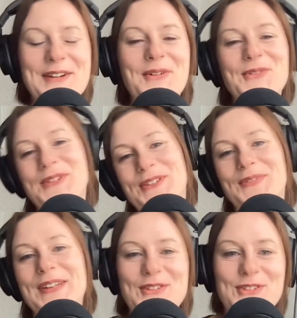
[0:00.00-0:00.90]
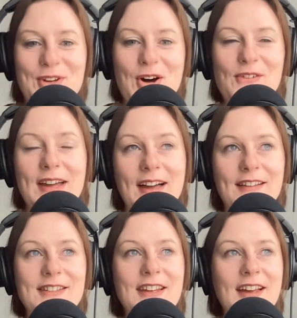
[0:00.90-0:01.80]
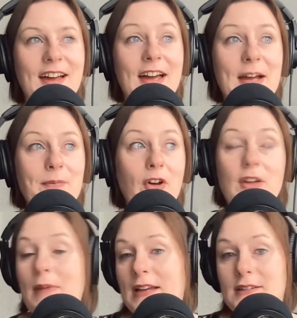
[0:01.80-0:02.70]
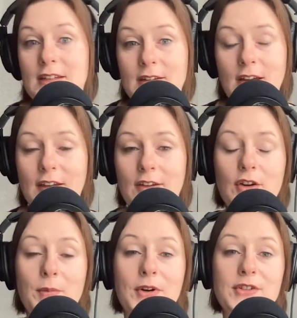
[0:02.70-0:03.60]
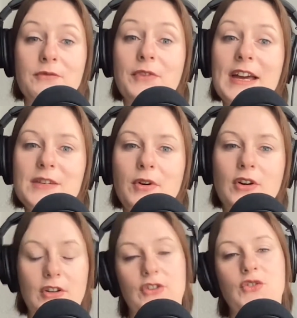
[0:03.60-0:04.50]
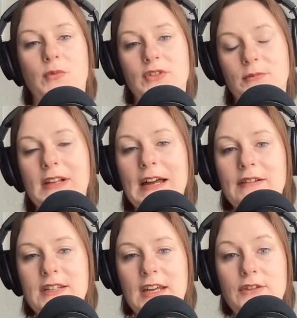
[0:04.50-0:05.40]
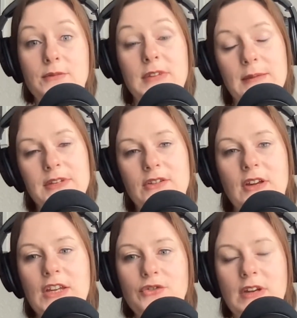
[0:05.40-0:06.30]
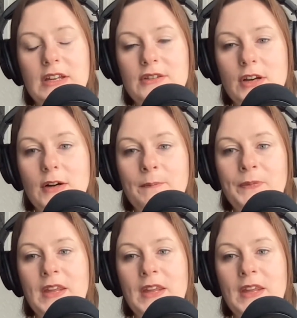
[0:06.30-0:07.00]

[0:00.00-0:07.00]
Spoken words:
What was the real story? And or you might see, a post on Facebook and you just want some clarity, and sometimes it's not history. And so